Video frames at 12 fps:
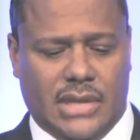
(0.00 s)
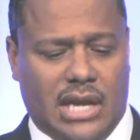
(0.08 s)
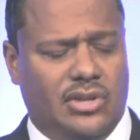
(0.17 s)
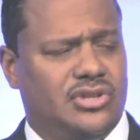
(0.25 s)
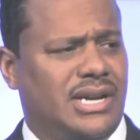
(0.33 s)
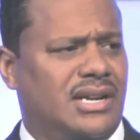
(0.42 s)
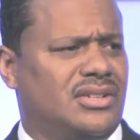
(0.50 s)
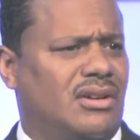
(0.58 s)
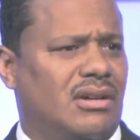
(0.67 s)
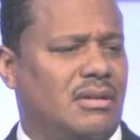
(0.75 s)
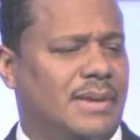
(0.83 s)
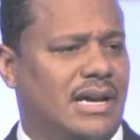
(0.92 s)
and you try to
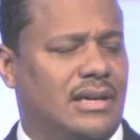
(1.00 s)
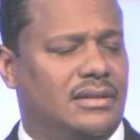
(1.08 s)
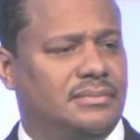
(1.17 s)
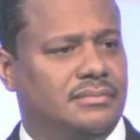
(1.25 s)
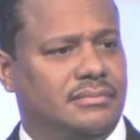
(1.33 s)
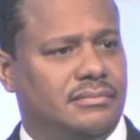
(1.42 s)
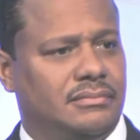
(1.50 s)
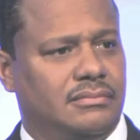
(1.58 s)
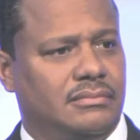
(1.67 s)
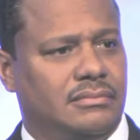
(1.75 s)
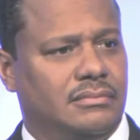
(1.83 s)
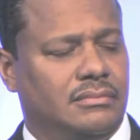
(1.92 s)
talk about it.
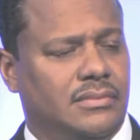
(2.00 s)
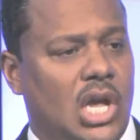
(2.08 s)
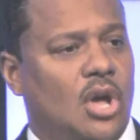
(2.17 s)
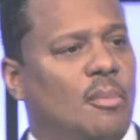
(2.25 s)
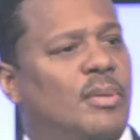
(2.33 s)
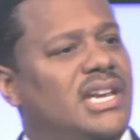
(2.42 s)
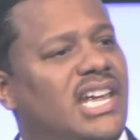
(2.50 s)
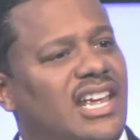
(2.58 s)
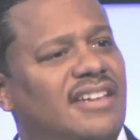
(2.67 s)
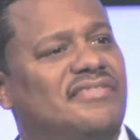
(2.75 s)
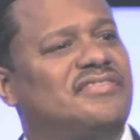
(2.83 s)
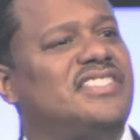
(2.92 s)
But
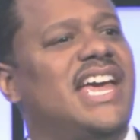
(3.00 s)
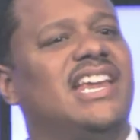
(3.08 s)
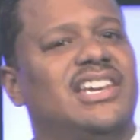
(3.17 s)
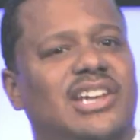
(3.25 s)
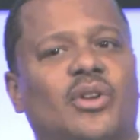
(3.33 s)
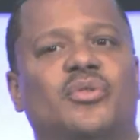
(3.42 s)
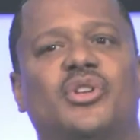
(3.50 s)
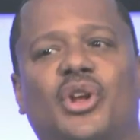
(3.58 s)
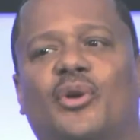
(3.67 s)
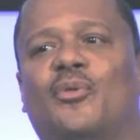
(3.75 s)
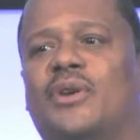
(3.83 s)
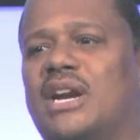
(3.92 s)
if they don't
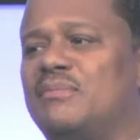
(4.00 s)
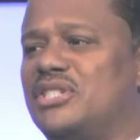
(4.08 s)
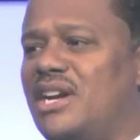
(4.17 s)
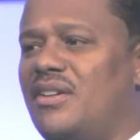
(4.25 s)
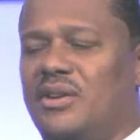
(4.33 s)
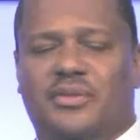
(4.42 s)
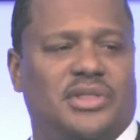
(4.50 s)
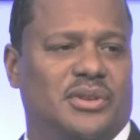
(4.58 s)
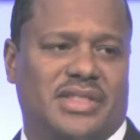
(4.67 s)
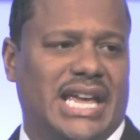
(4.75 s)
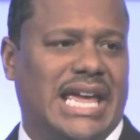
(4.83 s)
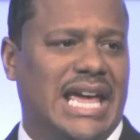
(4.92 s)
know what I'm sharing with
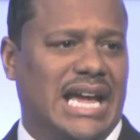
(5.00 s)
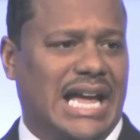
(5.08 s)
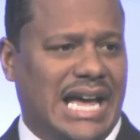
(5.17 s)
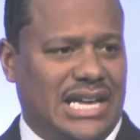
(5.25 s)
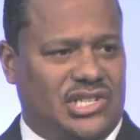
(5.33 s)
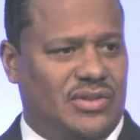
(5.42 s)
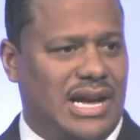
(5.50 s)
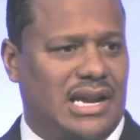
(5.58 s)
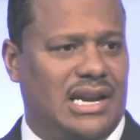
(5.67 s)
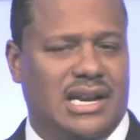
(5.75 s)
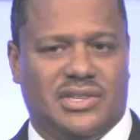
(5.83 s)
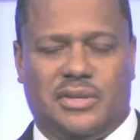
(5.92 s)
you, they can't guide you out
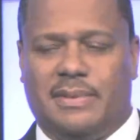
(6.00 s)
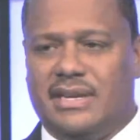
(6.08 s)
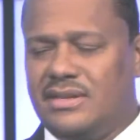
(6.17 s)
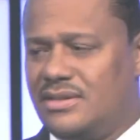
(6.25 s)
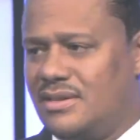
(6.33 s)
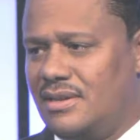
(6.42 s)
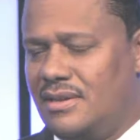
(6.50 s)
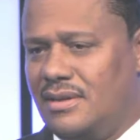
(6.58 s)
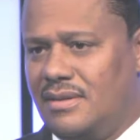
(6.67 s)
of that space.